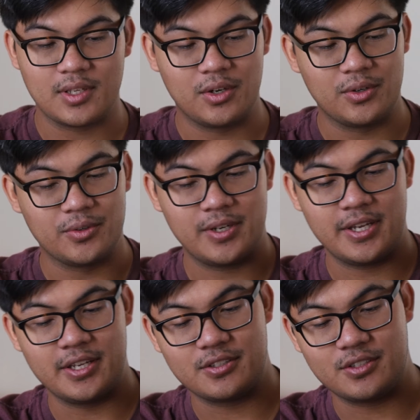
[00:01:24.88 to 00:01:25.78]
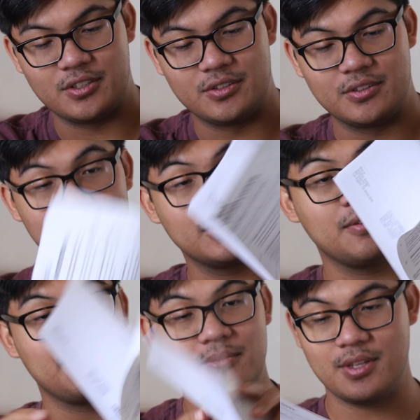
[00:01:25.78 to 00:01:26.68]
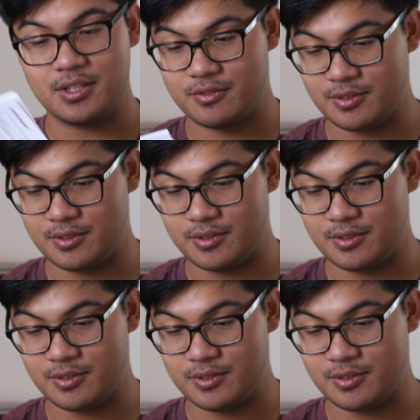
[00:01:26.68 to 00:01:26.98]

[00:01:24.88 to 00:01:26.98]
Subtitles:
All right, so some things